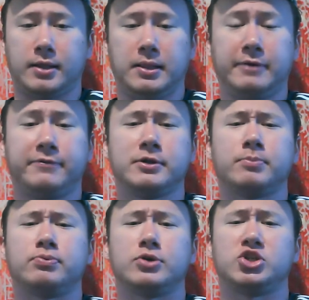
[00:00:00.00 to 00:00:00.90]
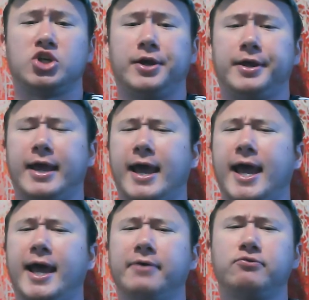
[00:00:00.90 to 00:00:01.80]
I love and appreciate
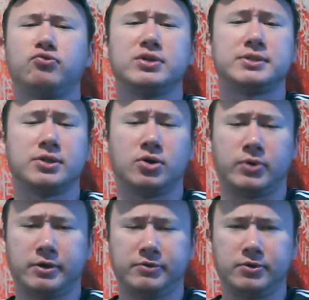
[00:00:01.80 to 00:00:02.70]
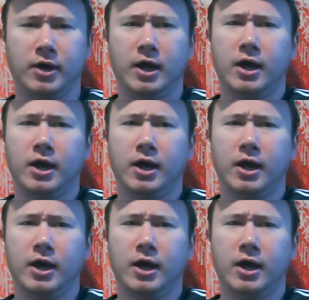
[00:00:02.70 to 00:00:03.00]
every single one of you.